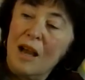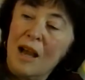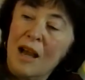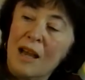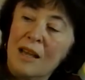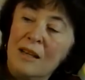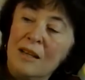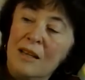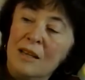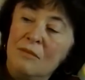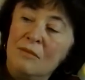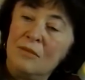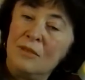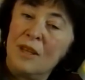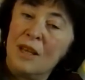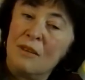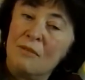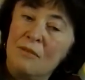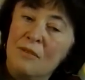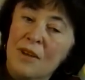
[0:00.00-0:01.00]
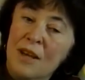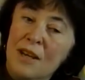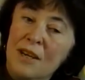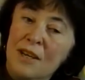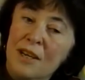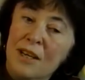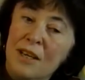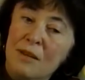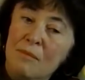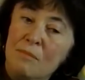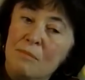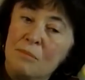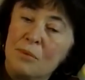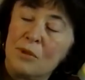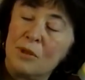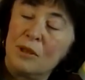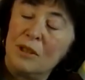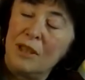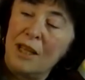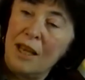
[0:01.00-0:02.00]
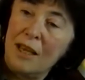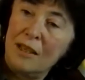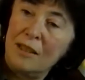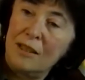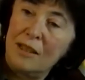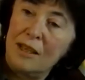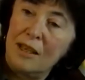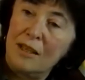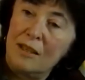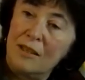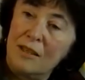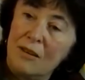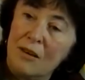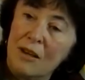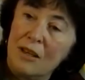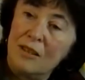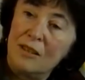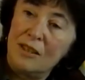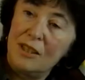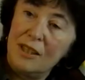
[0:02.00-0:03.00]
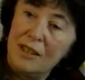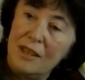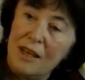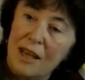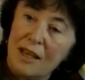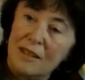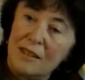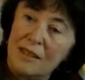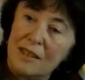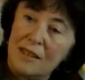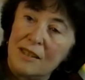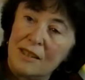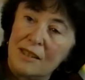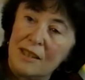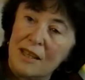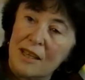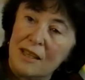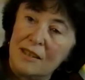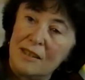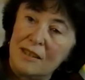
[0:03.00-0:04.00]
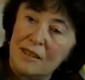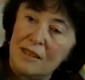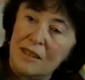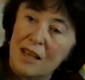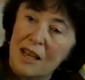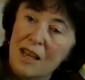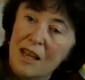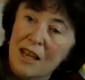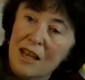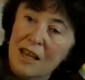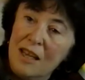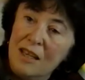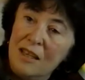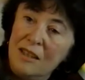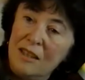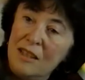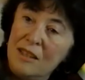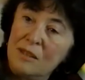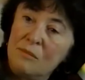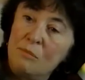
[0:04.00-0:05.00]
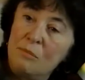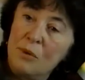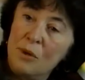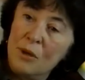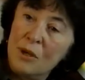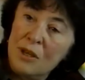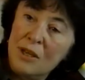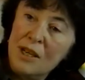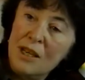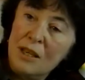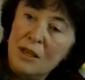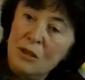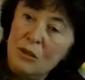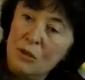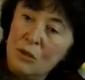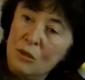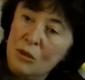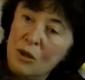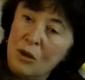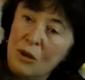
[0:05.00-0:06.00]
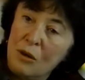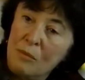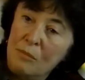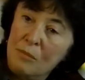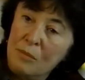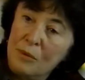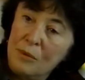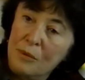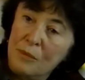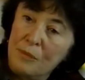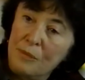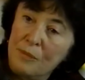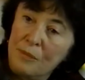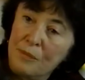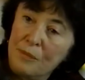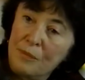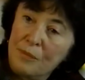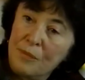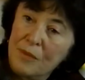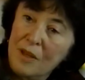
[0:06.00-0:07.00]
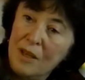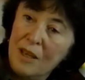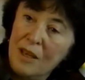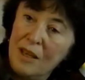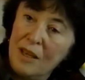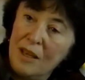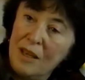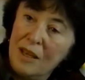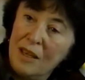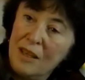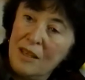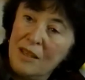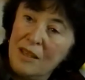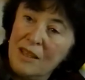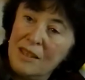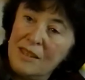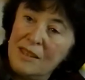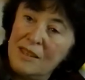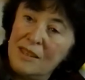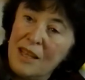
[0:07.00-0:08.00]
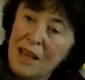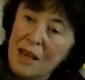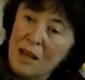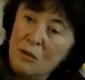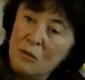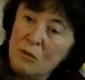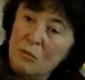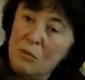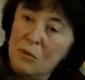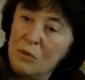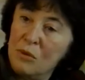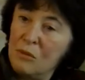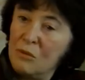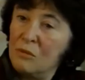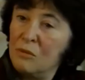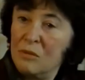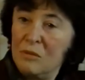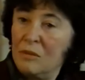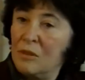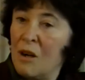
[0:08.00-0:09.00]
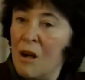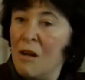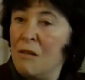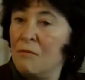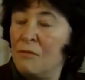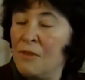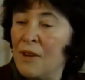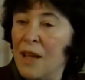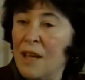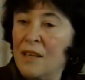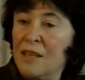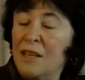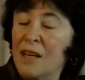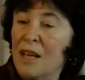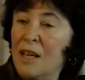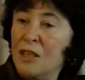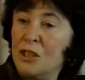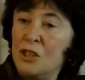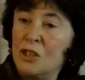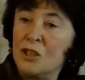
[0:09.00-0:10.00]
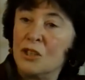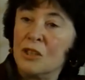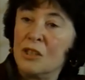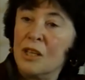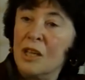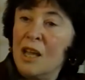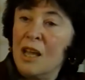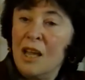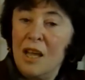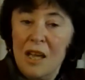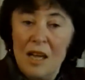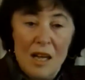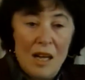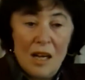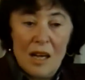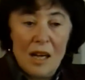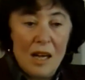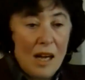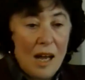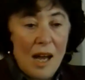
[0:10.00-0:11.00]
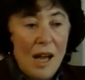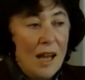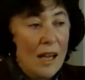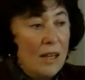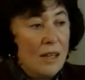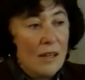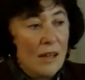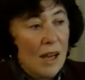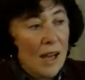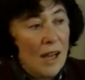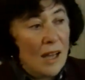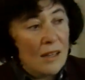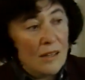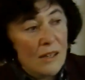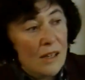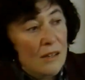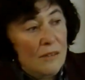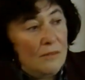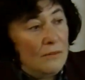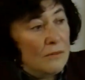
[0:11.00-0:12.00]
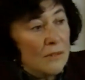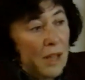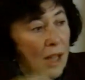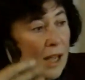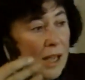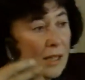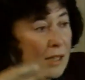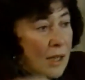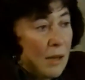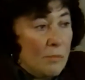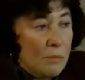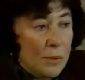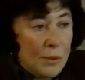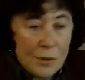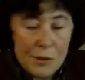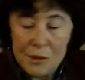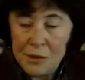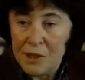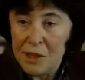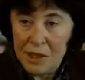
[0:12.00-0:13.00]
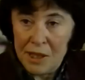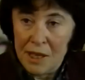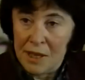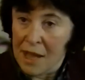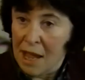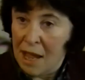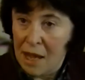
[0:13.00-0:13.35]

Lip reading: I lived a very protected, unreal existence in this burning Europe, in this terrible conflagration. I lived like a person in an